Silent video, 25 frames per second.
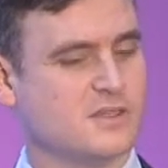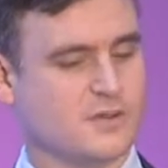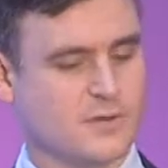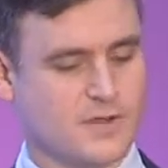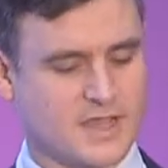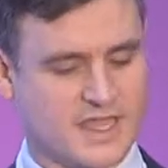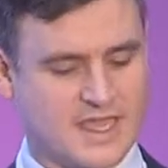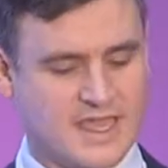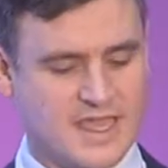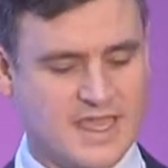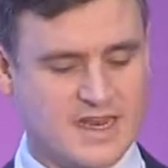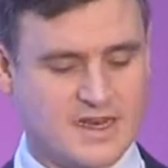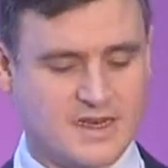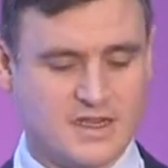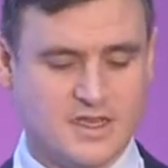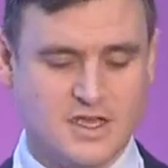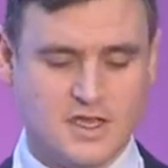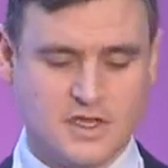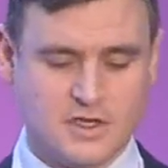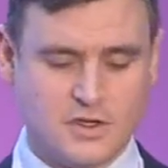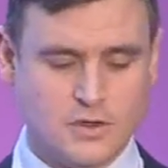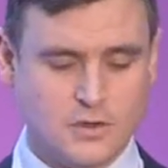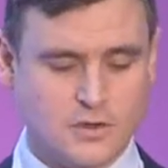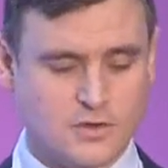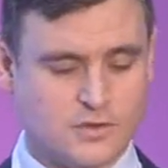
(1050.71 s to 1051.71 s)
So again,
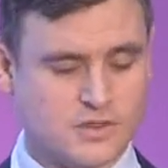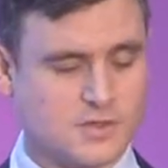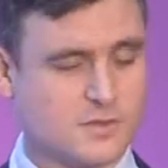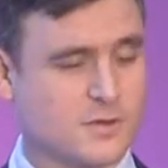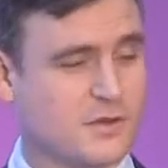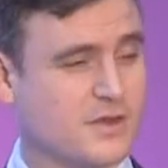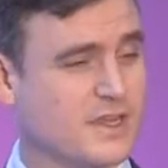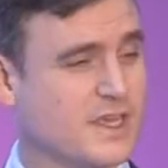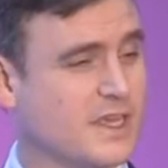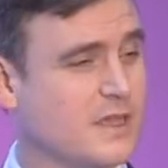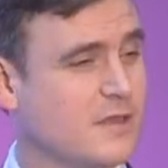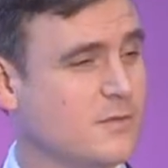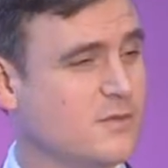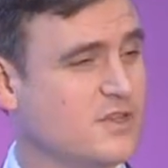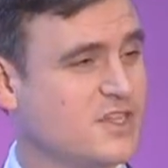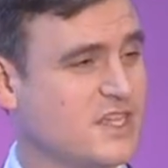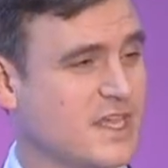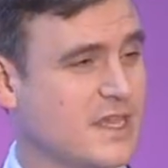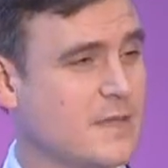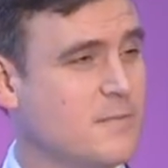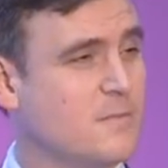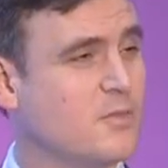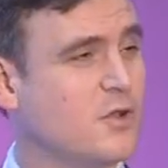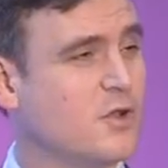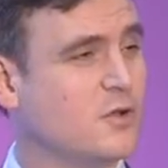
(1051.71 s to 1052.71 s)
you can respond. It could
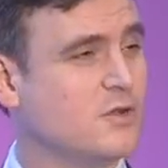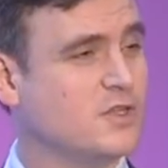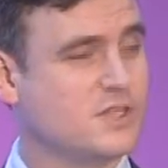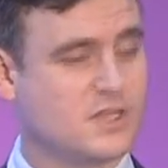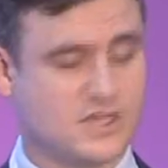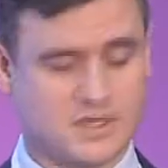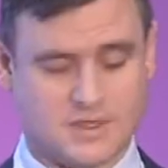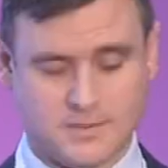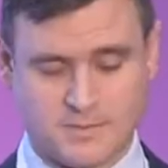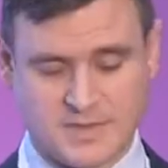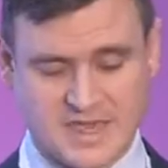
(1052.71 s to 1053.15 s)
signpost to